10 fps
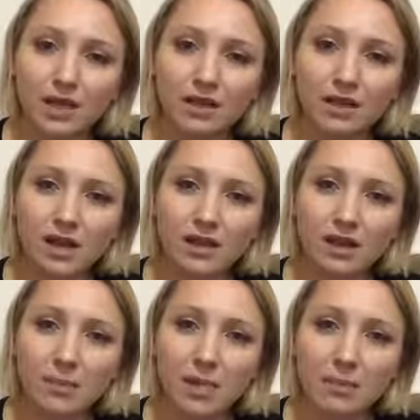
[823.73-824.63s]
And then I
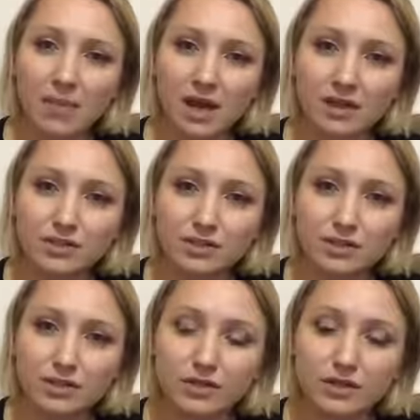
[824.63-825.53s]
got my
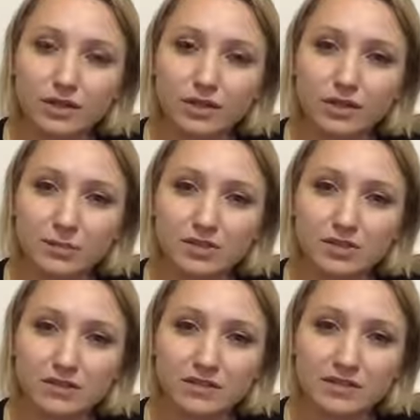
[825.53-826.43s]
master's in human
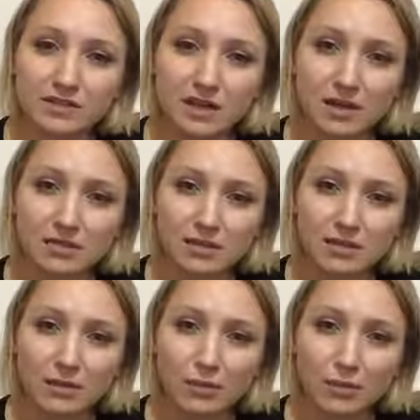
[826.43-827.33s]
services
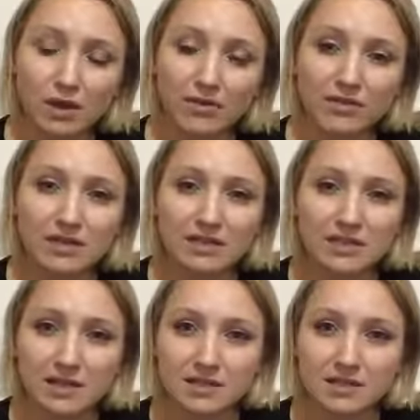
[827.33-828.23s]
counseling with an
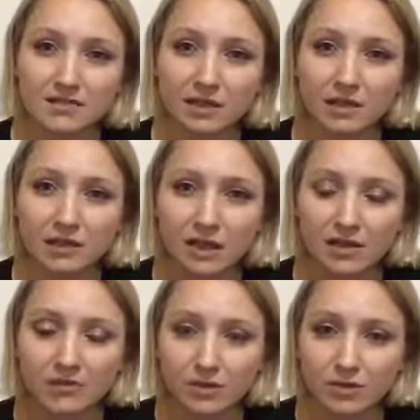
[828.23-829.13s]
intensive in
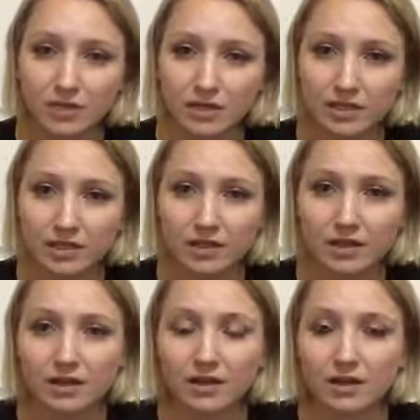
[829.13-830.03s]
life coaching
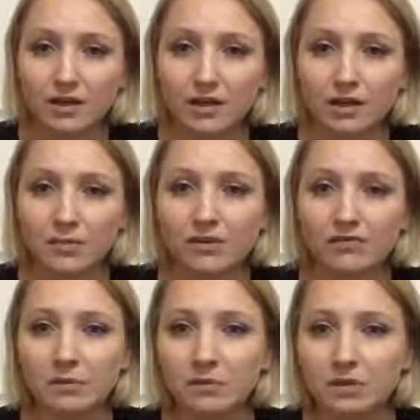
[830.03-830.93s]

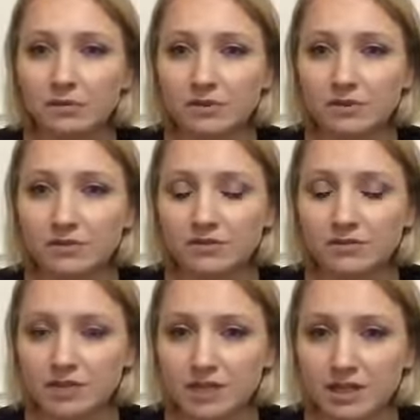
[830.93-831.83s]
from Liberty
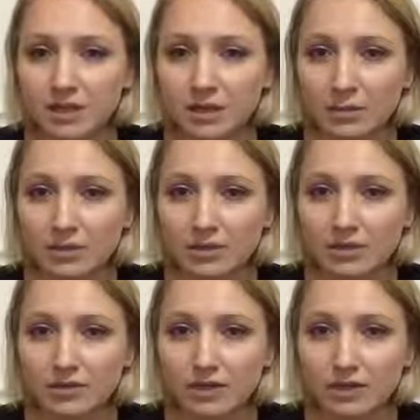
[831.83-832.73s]
University a couple
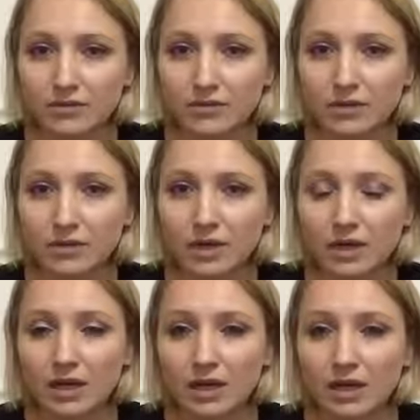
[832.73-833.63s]
years ago. So
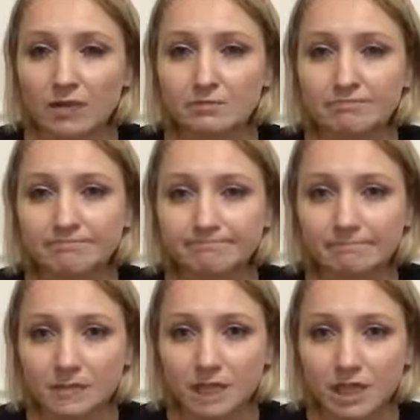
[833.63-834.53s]
I
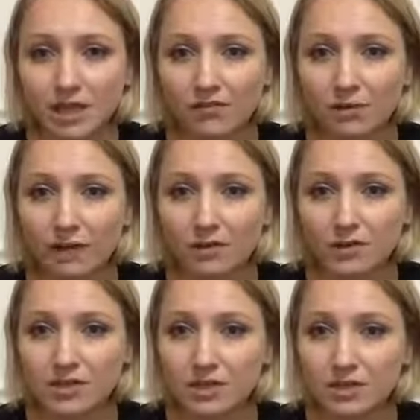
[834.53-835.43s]
have
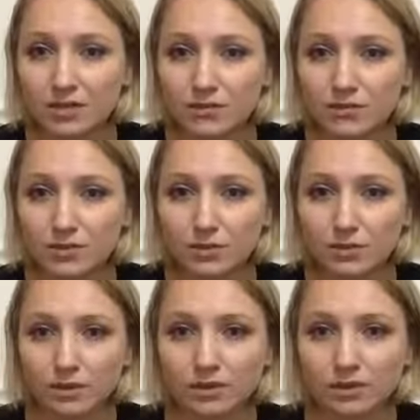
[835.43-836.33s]
about 10 years of
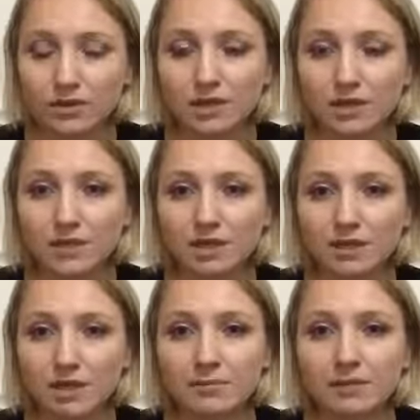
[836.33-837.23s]
school
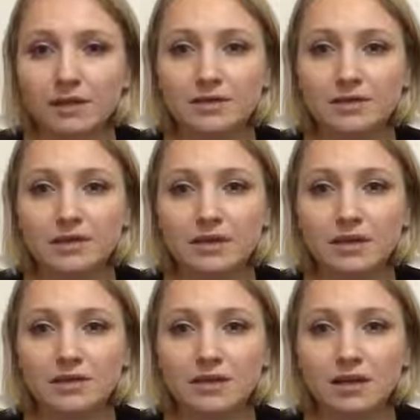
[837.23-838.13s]
under my belt,
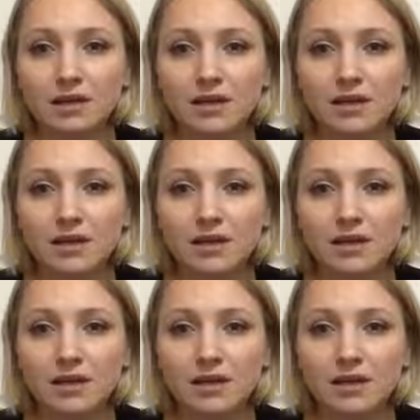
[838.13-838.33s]
and